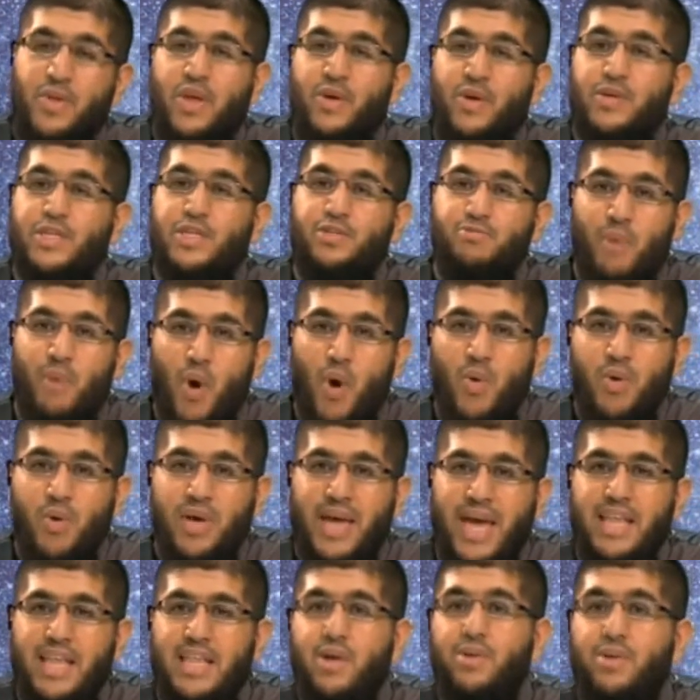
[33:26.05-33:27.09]
they'll smoke
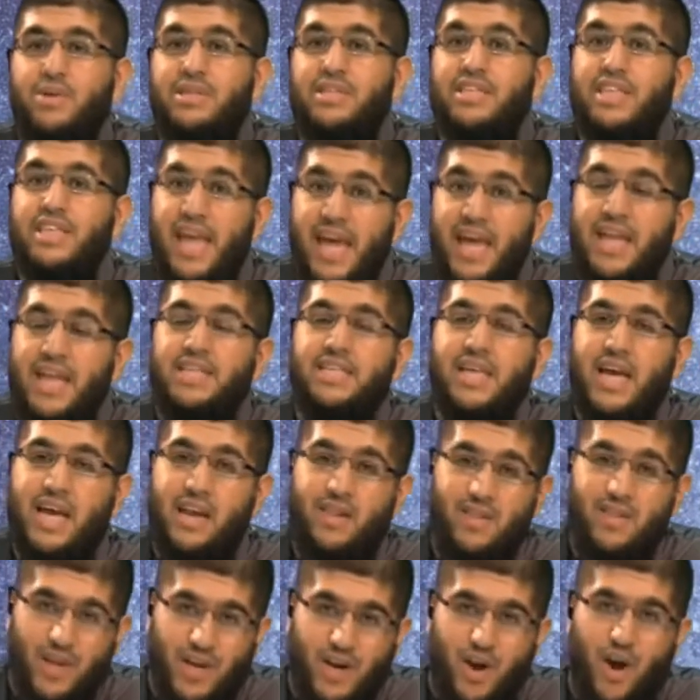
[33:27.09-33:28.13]
and they'll stay inside
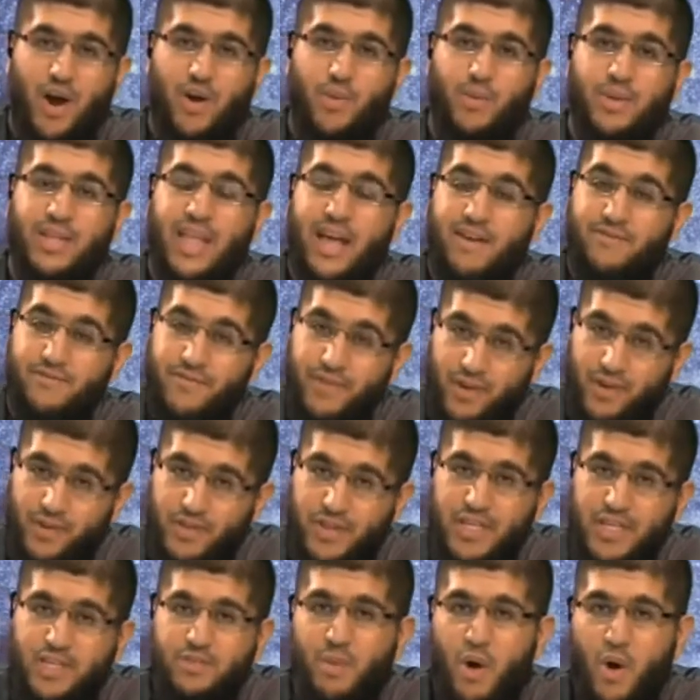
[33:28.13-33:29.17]
of the car with that
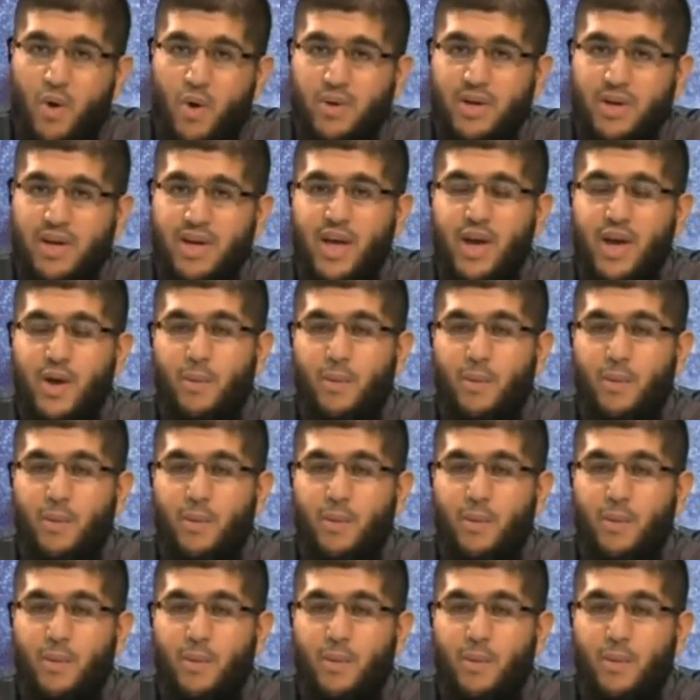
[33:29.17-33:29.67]
filthy smoke.